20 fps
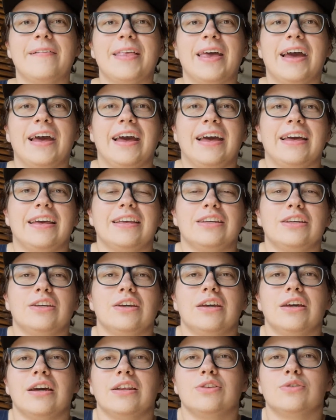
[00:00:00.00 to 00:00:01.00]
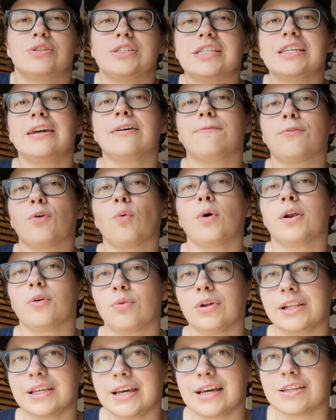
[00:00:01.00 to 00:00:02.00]
and you see it for what it
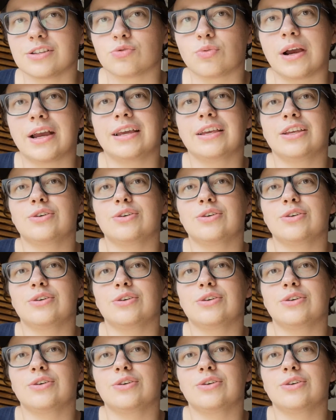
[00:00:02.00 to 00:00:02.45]
really is, right?